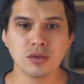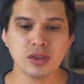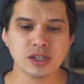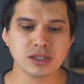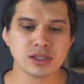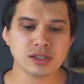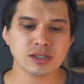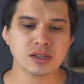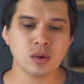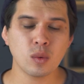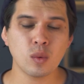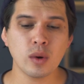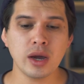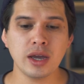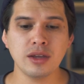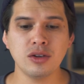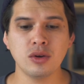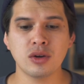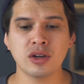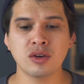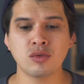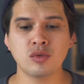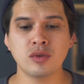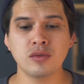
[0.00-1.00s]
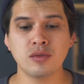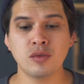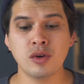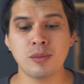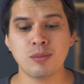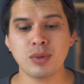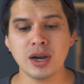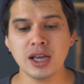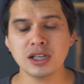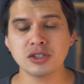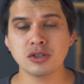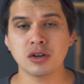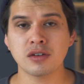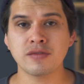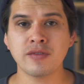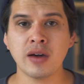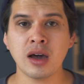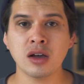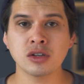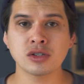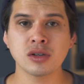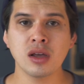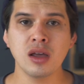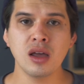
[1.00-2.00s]
So this is a way you can replace your
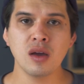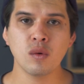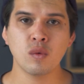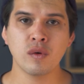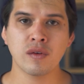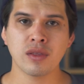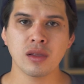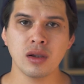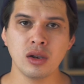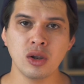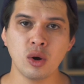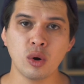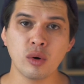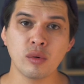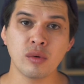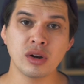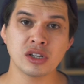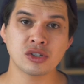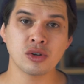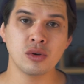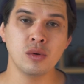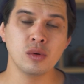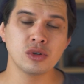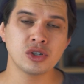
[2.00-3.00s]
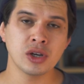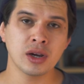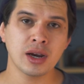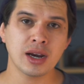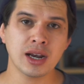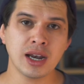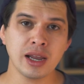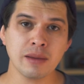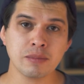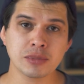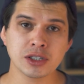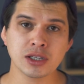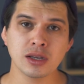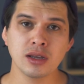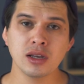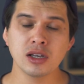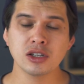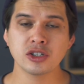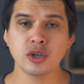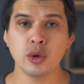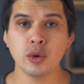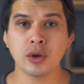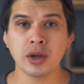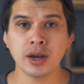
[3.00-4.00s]
files with low resolution clips,
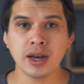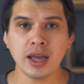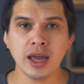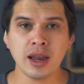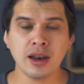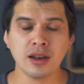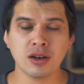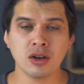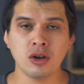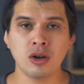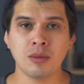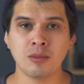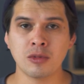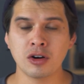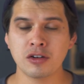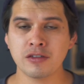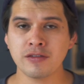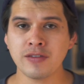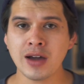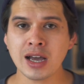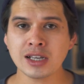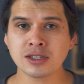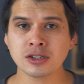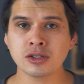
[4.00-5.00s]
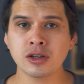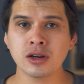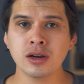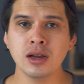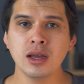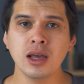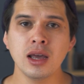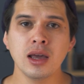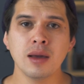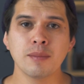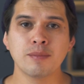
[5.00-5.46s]
so you can edit a lot more faster,